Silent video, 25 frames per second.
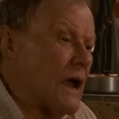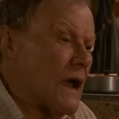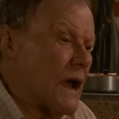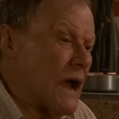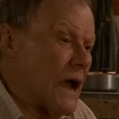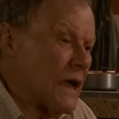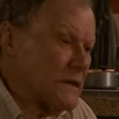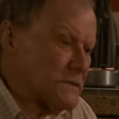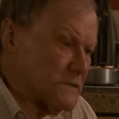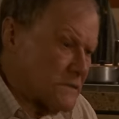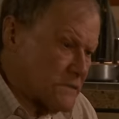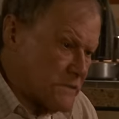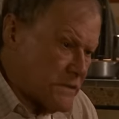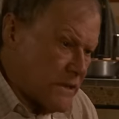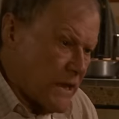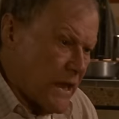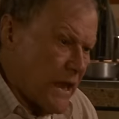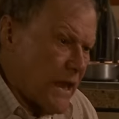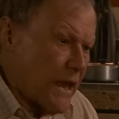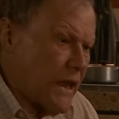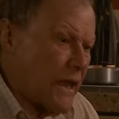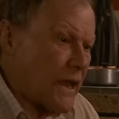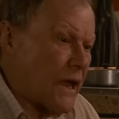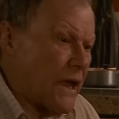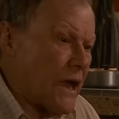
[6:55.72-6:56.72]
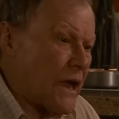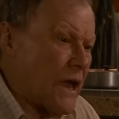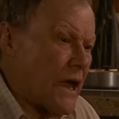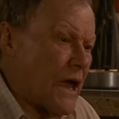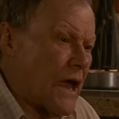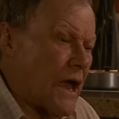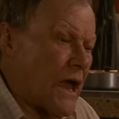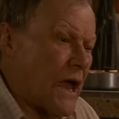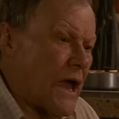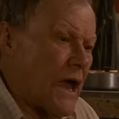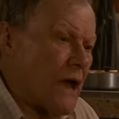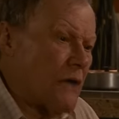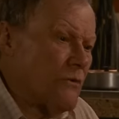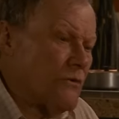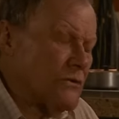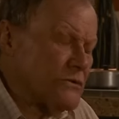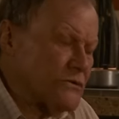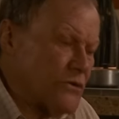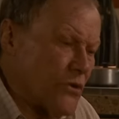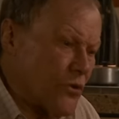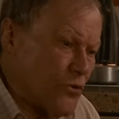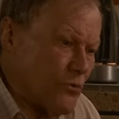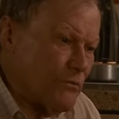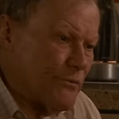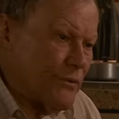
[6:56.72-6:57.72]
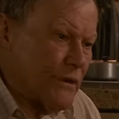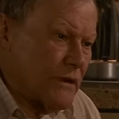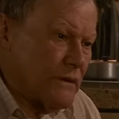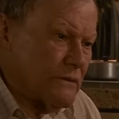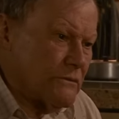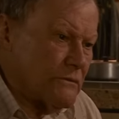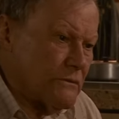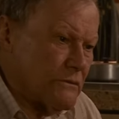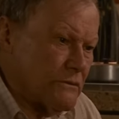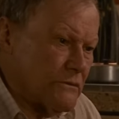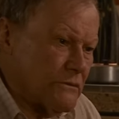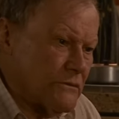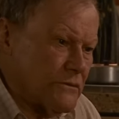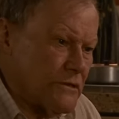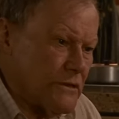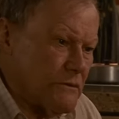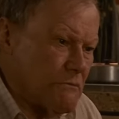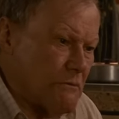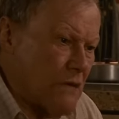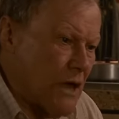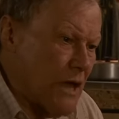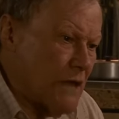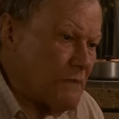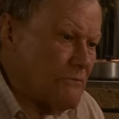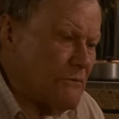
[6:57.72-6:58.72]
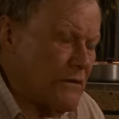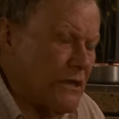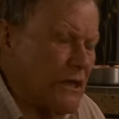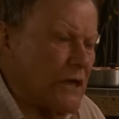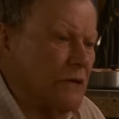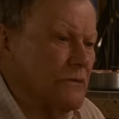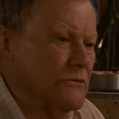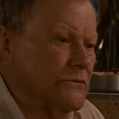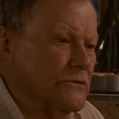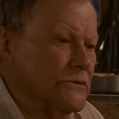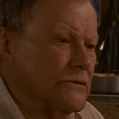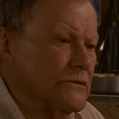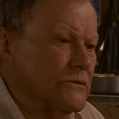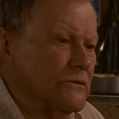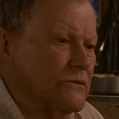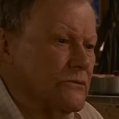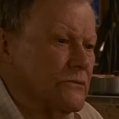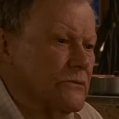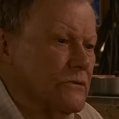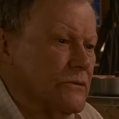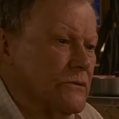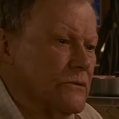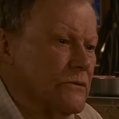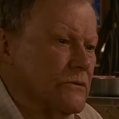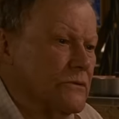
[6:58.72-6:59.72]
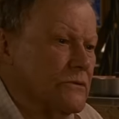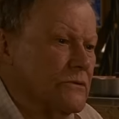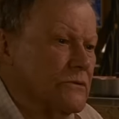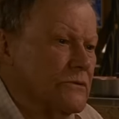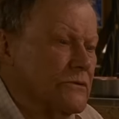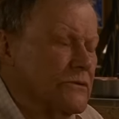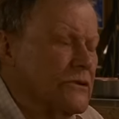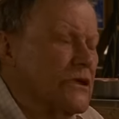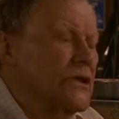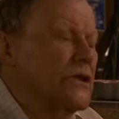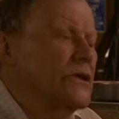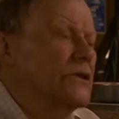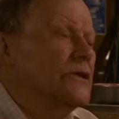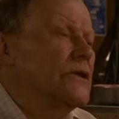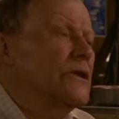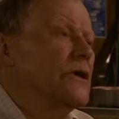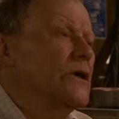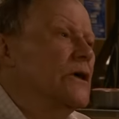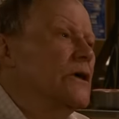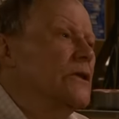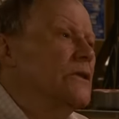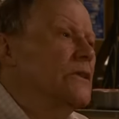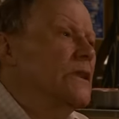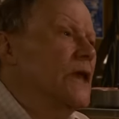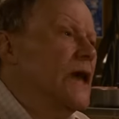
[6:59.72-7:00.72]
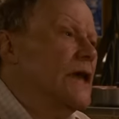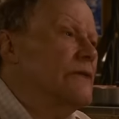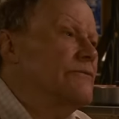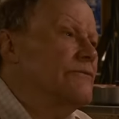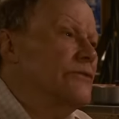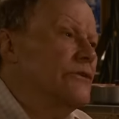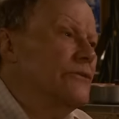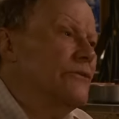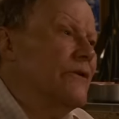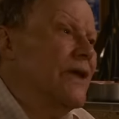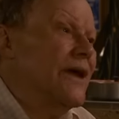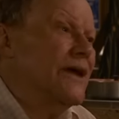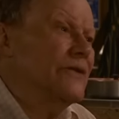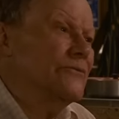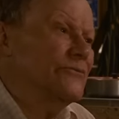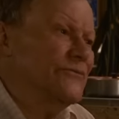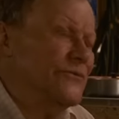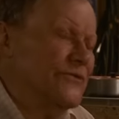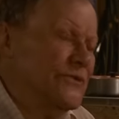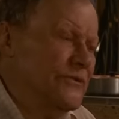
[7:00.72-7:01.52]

As I say, I was hoping that she might be able to turn her life around.